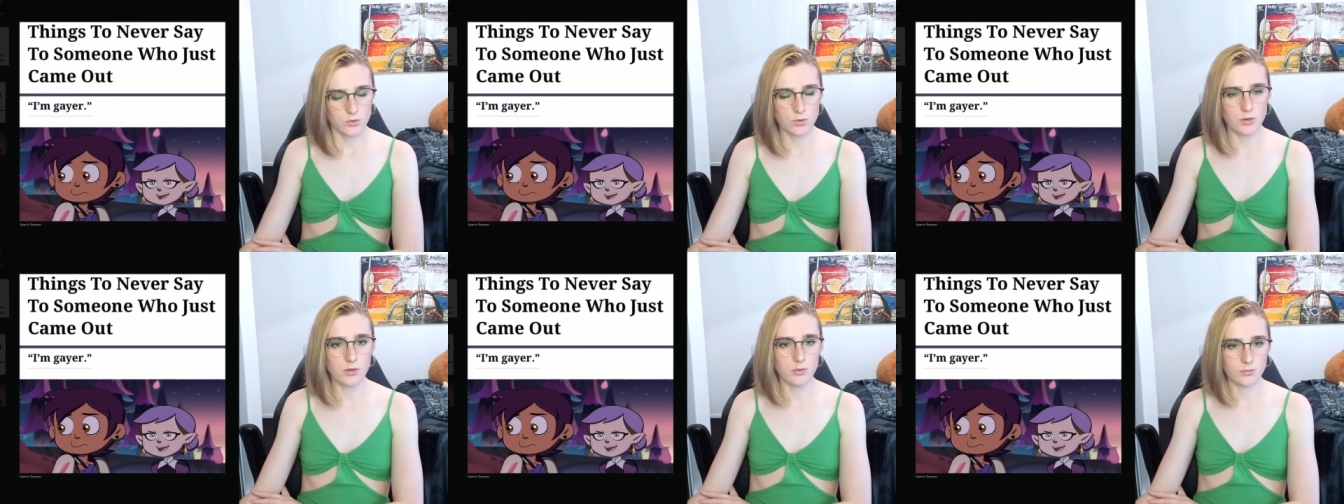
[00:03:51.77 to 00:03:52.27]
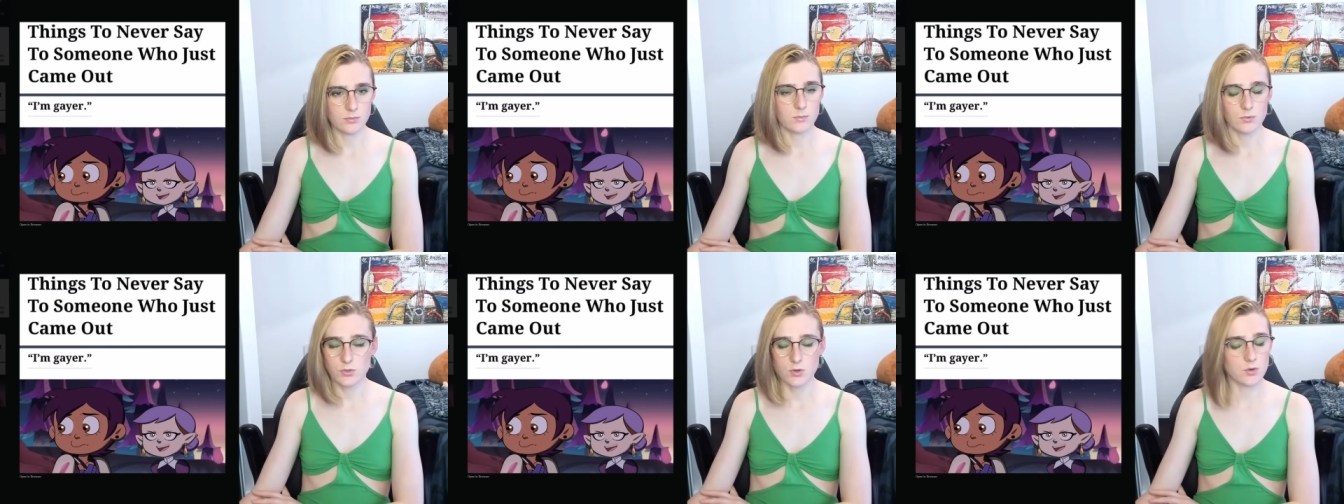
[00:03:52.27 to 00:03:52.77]
True.
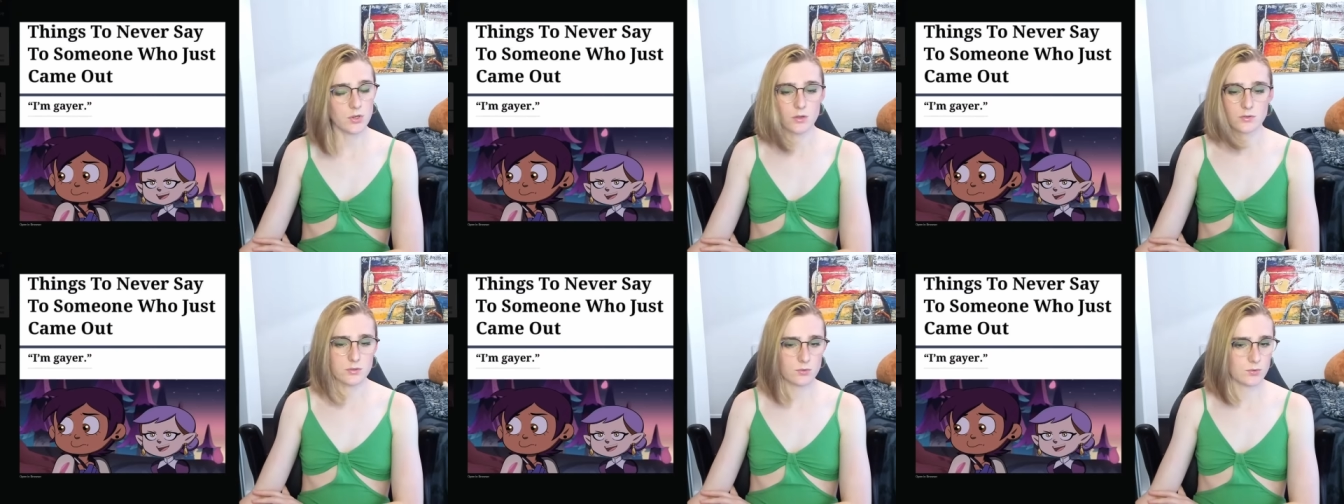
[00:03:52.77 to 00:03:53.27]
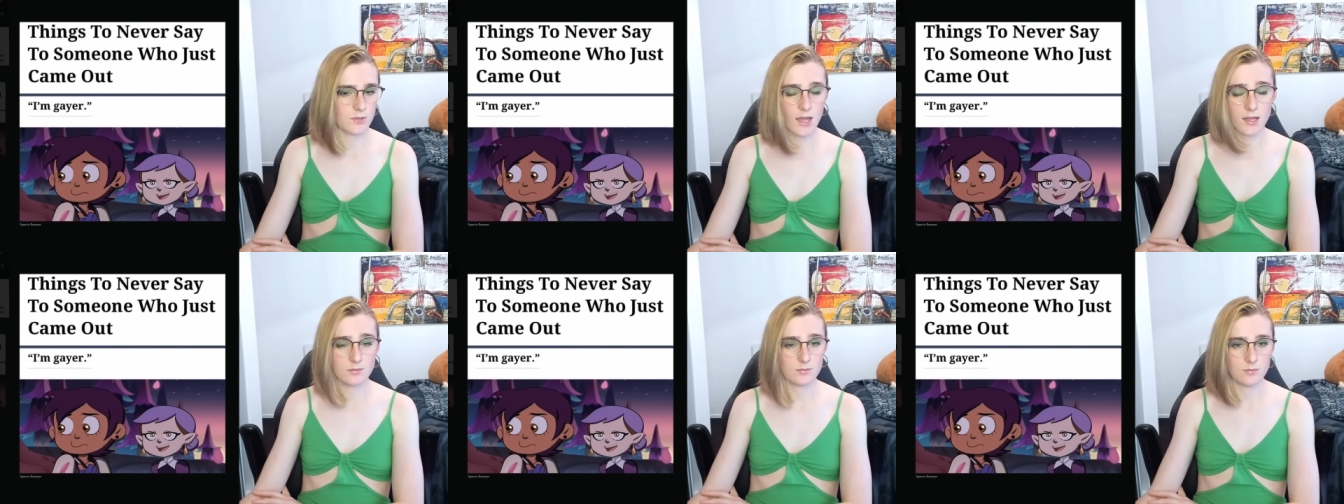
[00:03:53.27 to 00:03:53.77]
True. Don't do
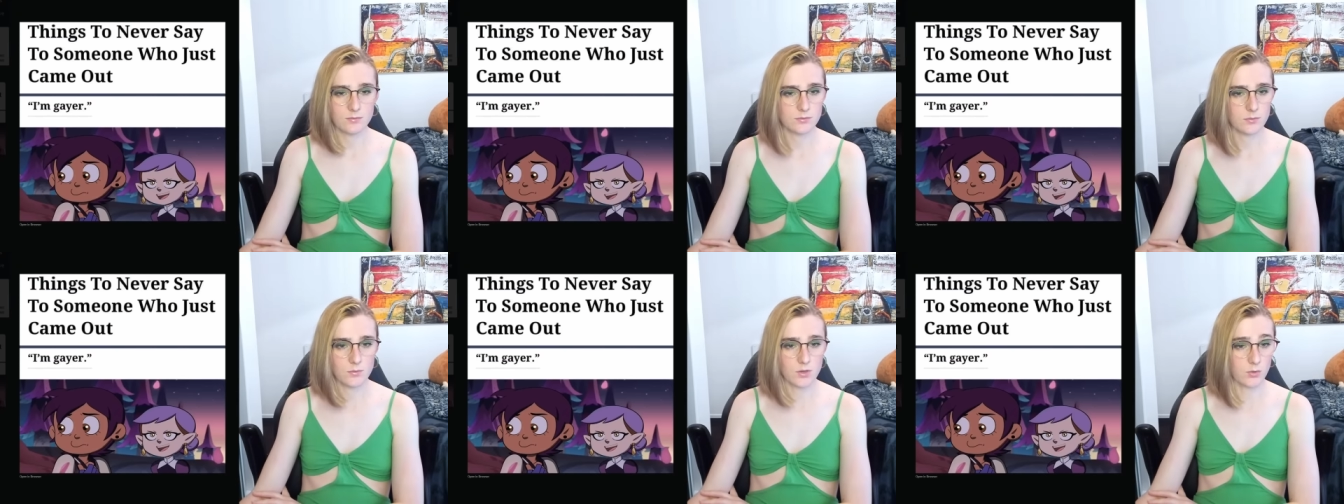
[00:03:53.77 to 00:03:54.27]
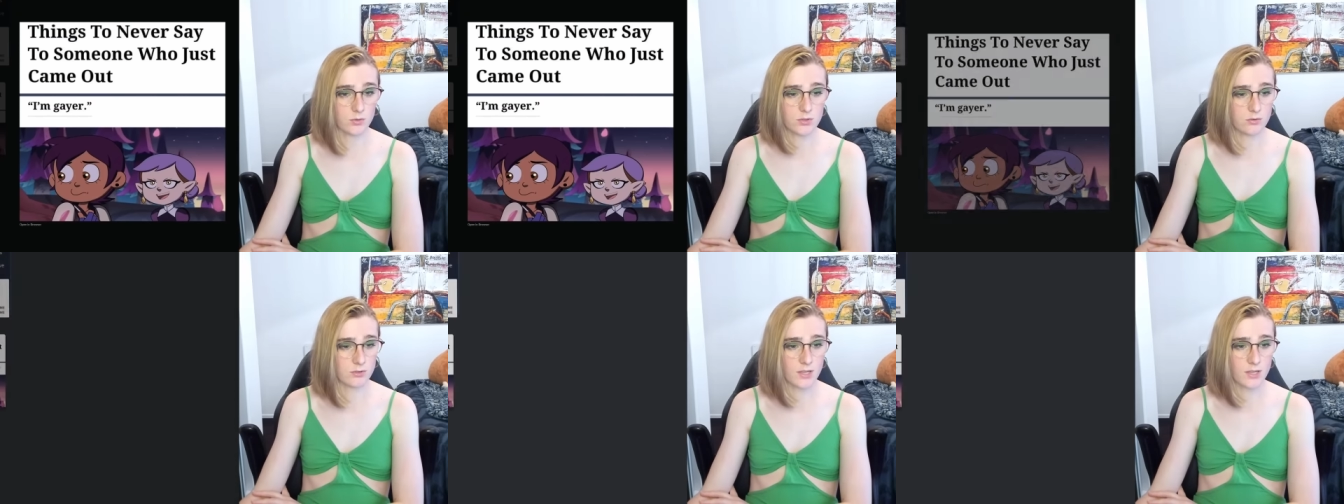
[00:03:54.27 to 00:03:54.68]
that. Don't do